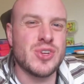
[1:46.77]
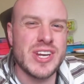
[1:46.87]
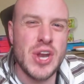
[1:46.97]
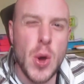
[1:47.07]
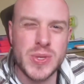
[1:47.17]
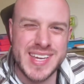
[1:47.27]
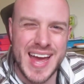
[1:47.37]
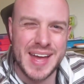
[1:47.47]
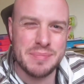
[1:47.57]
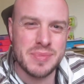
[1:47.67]
done in no
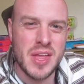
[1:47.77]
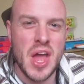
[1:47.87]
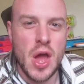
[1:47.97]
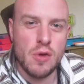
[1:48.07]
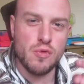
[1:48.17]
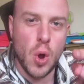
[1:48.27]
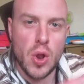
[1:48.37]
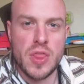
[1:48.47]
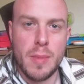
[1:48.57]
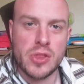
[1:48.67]
time,
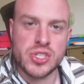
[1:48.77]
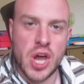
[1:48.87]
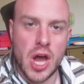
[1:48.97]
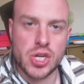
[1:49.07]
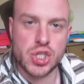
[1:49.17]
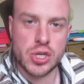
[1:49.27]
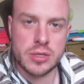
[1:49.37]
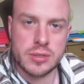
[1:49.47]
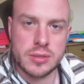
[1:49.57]
roll on the montage.